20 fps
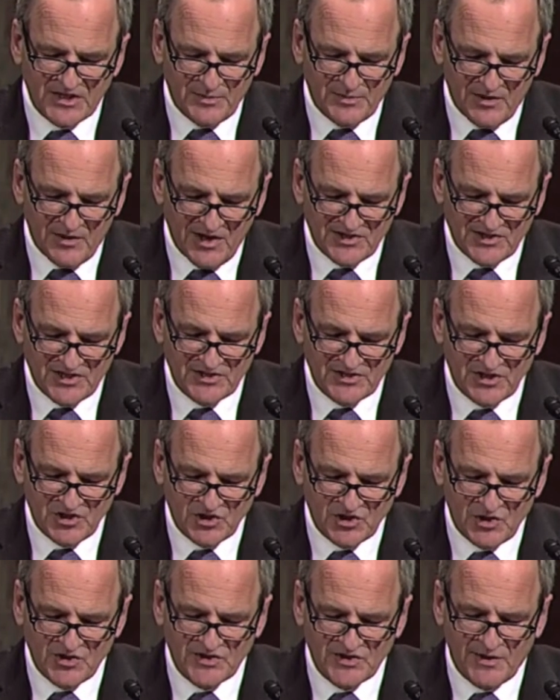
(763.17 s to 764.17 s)
This
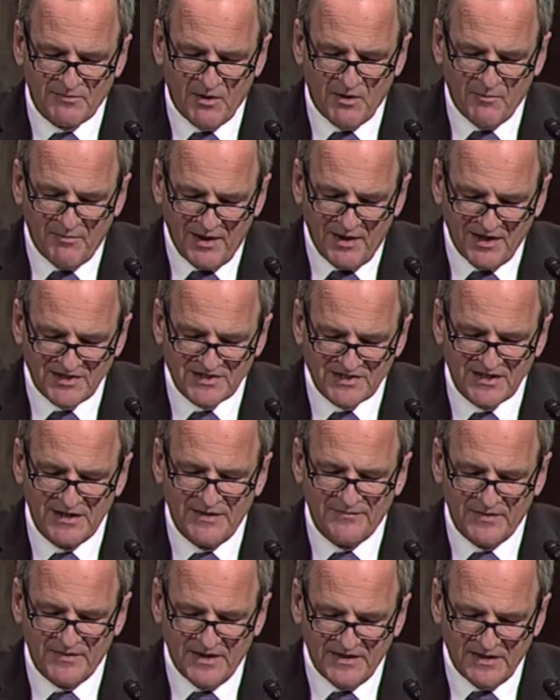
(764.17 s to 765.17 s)
process ensures a
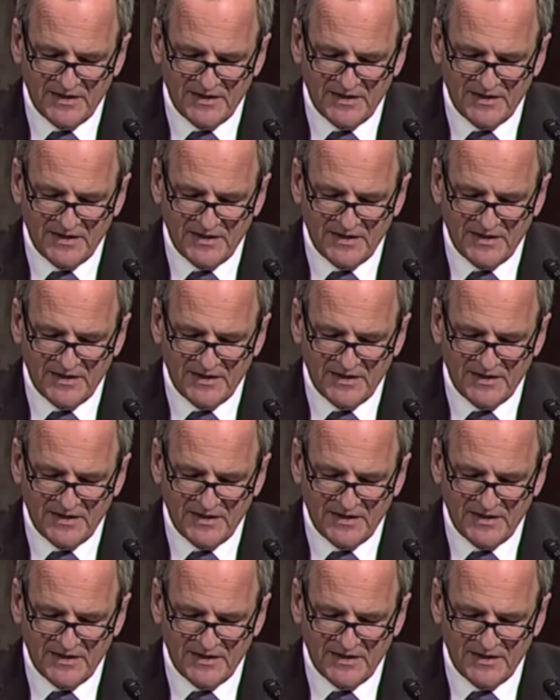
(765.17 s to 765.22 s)
robust,